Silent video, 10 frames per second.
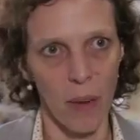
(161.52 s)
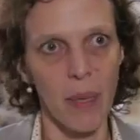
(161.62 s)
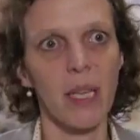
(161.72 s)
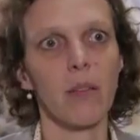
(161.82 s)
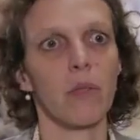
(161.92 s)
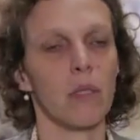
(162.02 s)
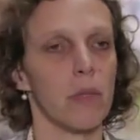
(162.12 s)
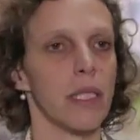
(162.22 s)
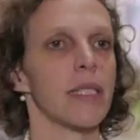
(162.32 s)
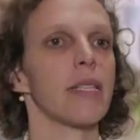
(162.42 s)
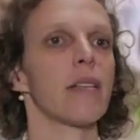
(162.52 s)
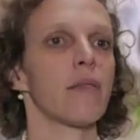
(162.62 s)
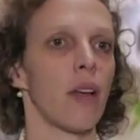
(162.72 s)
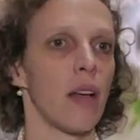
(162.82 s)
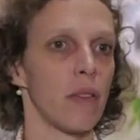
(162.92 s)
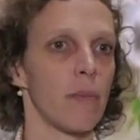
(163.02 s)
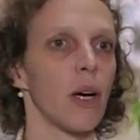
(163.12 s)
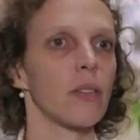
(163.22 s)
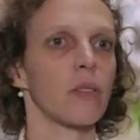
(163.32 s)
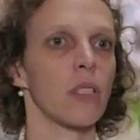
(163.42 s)
family will receive every
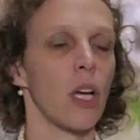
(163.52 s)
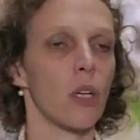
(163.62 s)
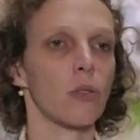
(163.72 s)
month